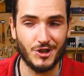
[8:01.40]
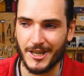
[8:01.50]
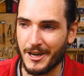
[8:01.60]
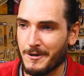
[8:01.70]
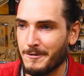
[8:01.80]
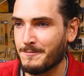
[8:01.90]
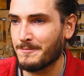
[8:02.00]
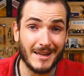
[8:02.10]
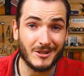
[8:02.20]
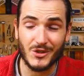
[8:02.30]
geo.
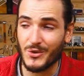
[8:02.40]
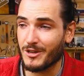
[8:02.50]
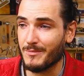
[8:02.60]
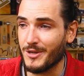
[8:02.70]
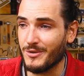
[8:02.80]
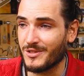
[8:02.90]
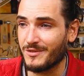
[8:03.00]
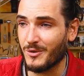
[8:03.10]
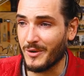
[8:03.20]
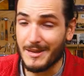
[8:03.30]
Mail2 can be used
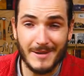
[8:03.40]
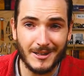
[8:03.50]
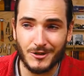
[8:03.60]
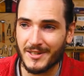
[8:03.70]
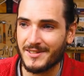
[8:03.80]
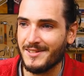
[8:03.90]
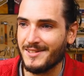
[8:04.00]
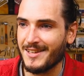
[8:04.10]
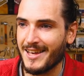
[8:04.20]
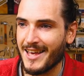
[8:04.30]
for email
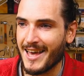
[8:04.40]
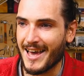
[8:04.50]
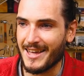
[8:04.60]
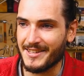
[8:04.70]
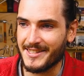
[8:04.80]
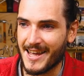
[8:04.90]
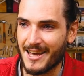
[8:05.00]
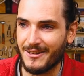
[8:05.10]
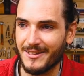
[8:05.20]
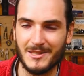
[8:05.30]
addresses, and
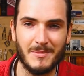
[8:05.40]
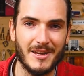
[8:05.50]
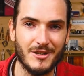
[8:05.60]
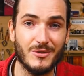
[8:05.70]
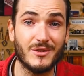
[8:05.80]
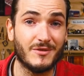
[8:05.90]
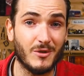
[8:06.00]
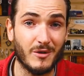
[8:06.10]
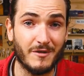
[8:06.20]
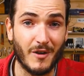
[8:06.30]
tel is being used
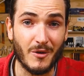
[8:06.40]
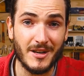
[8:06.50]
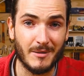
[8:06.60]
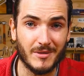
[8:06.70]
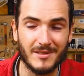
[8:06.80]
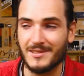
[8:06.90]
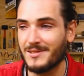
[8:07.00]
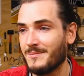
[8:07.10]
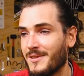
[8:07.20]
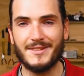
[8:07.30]
for phone
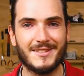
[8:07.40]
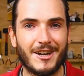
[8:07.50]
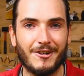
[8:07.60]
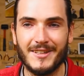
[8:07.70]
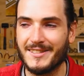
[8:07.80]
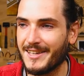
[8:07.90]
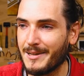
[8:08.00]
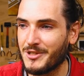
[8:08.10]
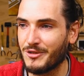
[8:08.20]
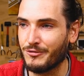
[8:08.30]
numbers. This is currently set
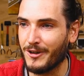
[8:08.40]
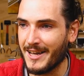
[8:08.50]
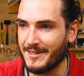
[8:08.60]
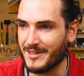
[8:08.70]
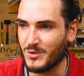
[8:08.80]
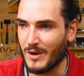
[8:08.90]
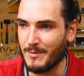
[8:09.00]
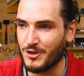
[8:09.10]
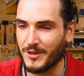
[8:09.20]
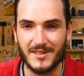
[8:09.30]
up to write this
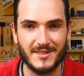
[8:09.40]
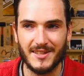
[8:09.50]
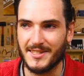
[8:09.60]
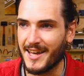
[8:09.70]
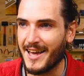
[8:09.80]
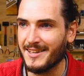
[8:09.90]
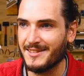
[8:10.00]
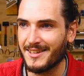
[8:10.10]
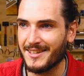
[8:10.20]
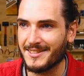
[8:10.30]
web address to the tag,
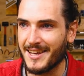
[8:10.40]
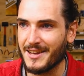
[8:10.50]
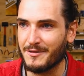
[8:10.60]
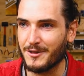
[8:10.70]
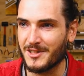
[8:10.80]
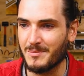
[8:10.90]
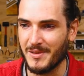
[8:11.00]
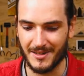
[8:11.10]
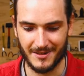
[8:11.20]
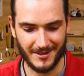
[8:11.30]
so let's take it for a
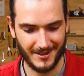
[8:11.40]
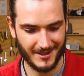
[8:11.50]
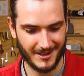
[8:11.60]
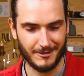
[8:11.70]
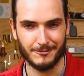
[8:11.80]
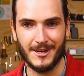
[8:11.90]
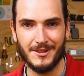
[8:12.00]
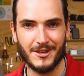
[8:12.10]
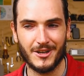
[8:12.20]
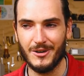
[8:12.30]
spin. I'll
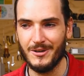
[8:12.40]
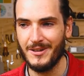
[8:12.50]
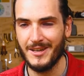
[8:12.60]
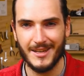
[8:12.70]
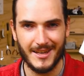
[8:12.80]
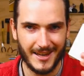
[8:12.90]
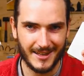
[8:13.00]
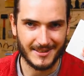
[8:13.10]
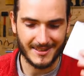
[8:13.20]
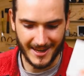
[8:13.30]
run the code
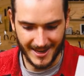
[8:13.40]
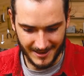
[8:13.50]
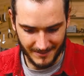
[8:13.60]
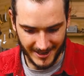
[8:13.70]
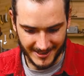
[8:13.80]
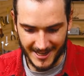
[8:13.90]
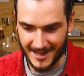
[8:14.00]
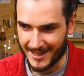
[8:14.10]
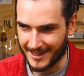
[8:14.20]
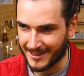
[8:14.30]
and scan my
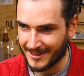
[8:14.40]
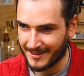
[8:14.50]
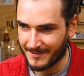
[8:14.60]
tag.